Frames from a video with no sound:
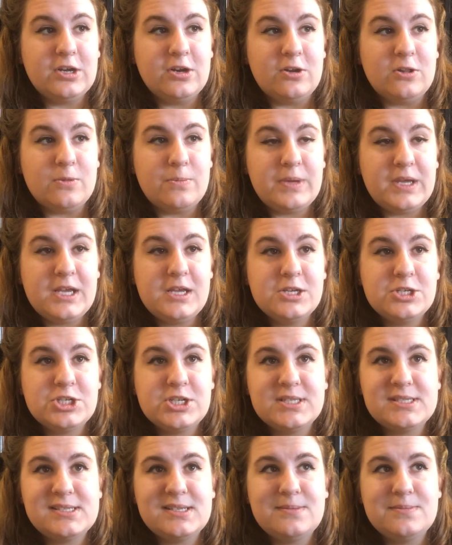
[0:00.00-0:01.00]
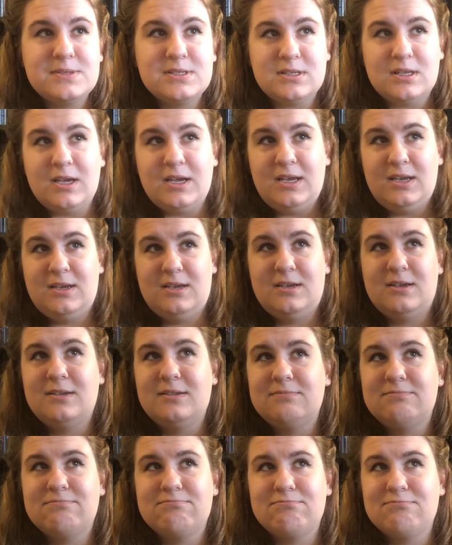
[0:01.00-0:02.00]
go to the beach, it seems like
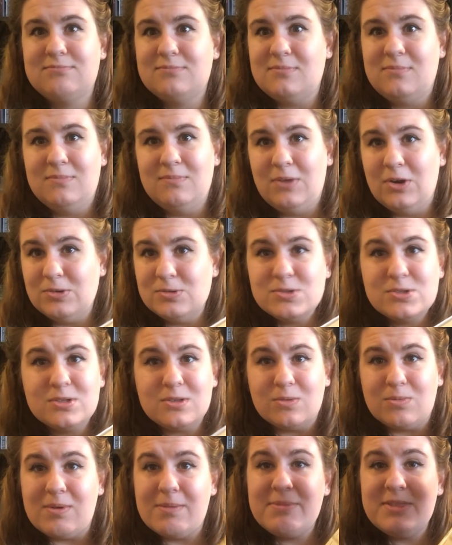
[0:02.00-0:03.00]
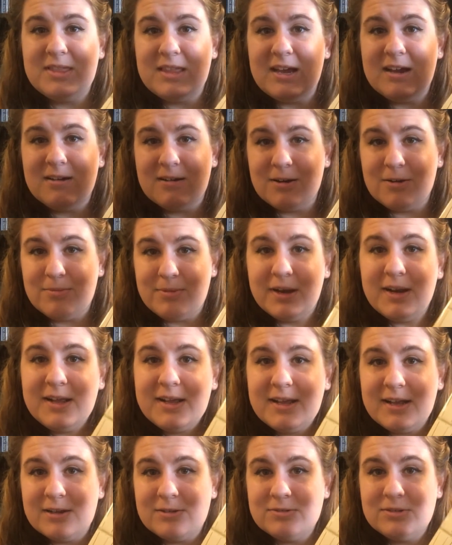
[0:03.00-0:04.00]
most of the women there are
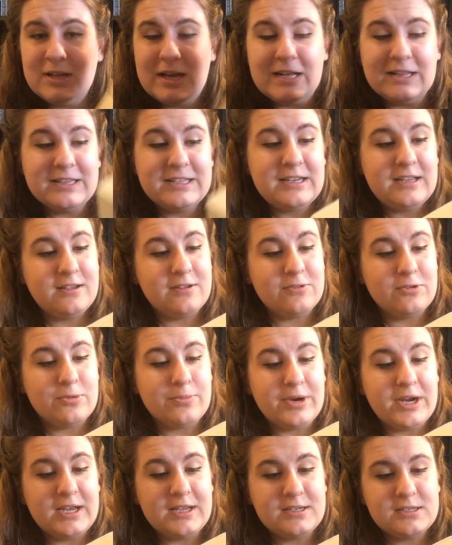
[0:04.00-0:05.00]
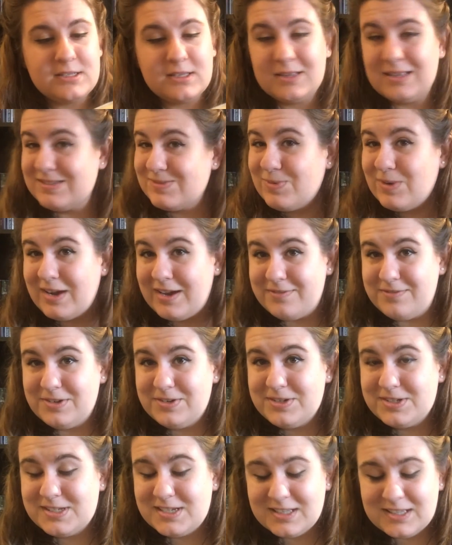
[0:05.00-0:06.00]
reading Ellen Hilderbrand. That's what I've
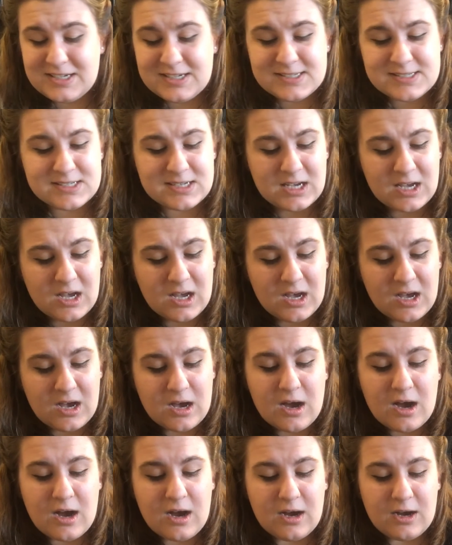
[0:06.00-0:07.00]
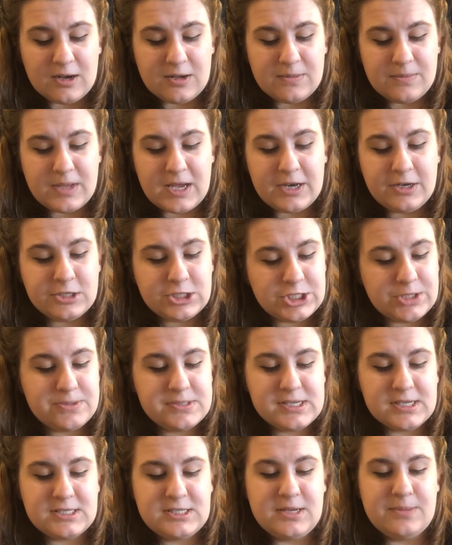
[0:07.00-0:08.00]
noticed, at least. I knew she was
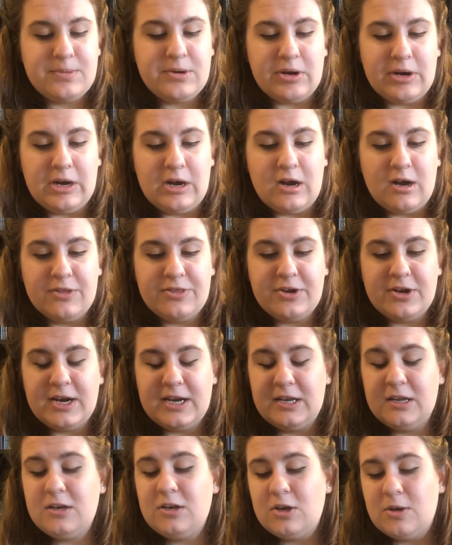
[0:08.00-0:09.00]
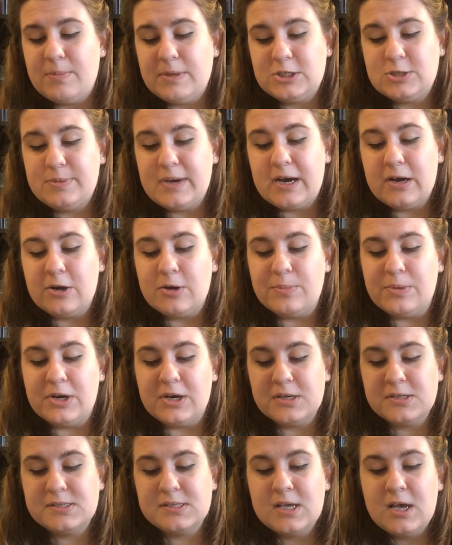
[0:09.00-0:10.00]
a contemporary author. I didn't know much about her
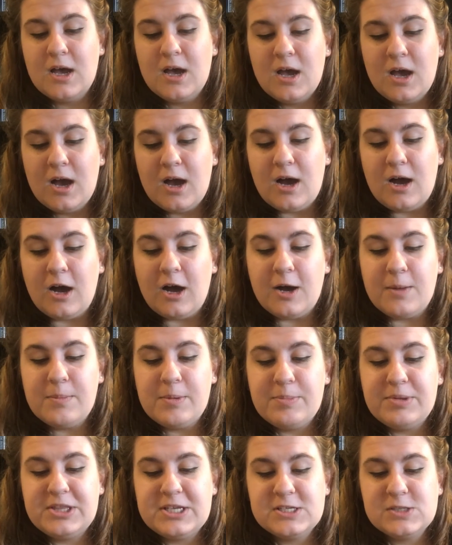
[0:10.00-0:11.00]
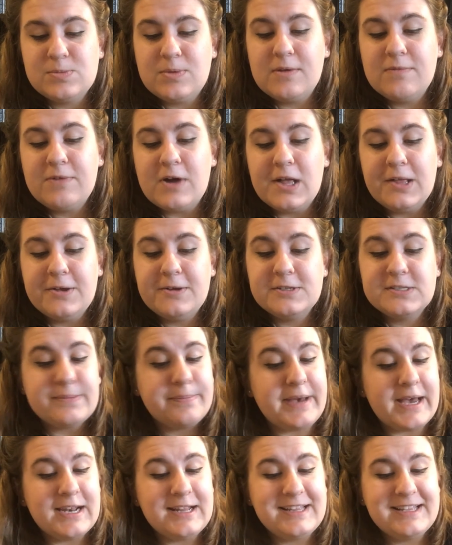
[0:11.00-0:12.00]
books. But this one follows
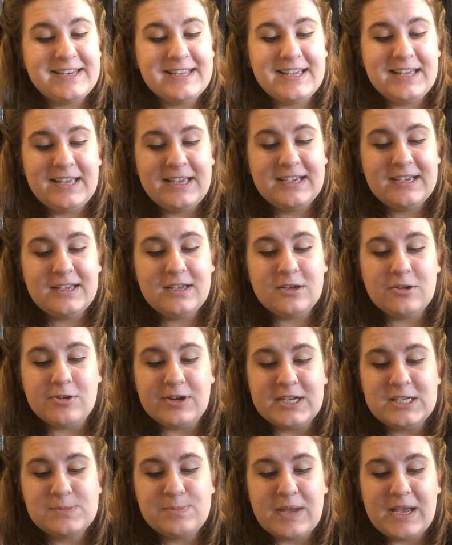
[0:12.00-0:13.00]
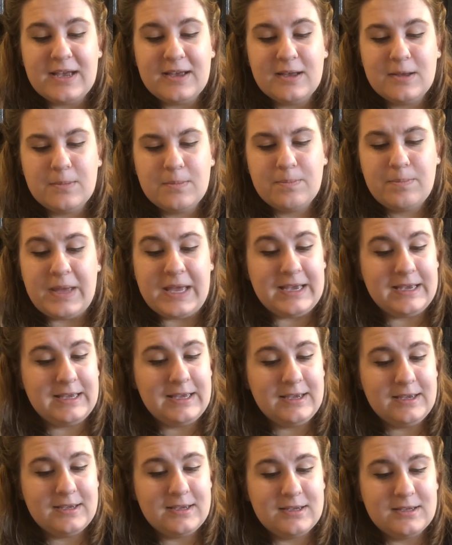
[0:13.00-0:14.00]
Madeline King and Grace
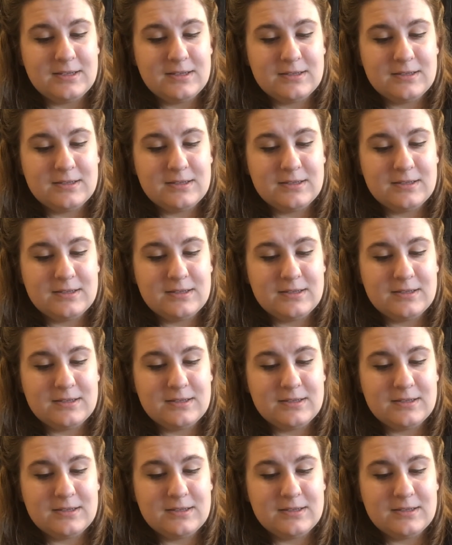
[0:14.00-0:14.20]
Pancake.